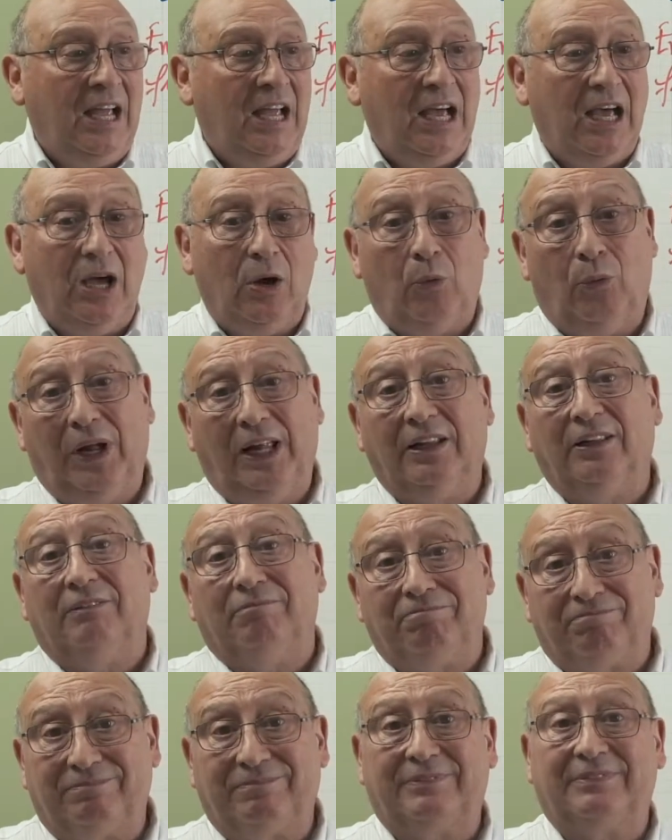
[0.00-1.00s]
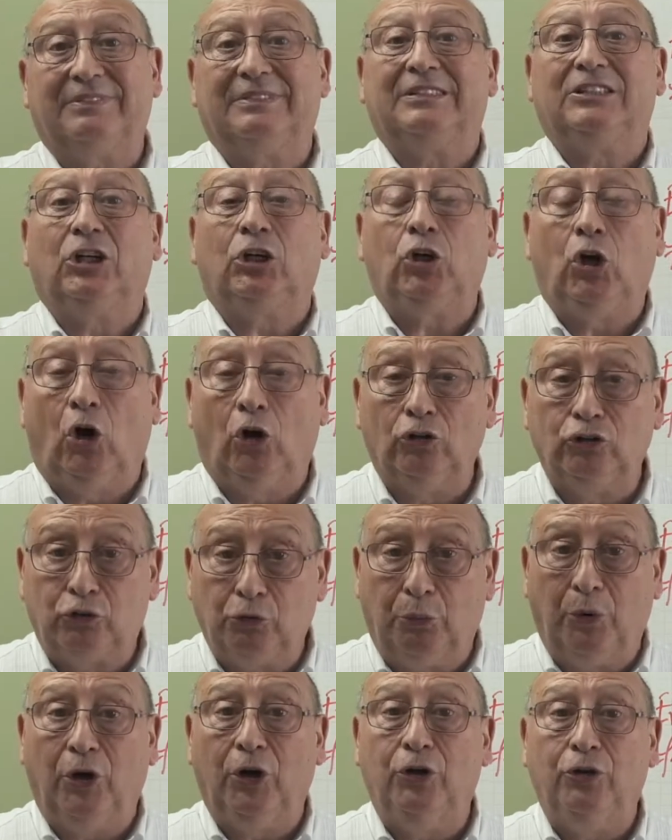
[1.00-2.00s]
well, the codes
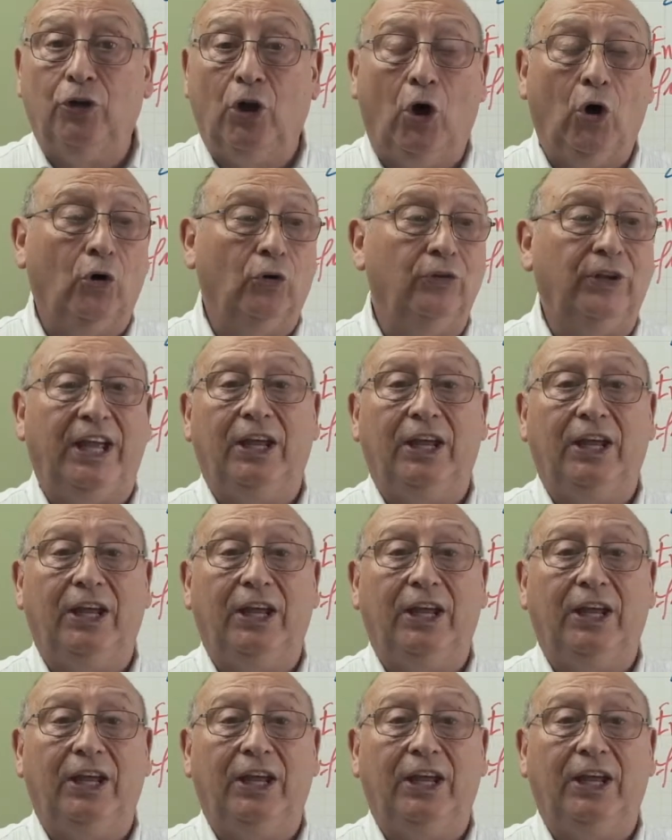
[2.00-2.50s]
were known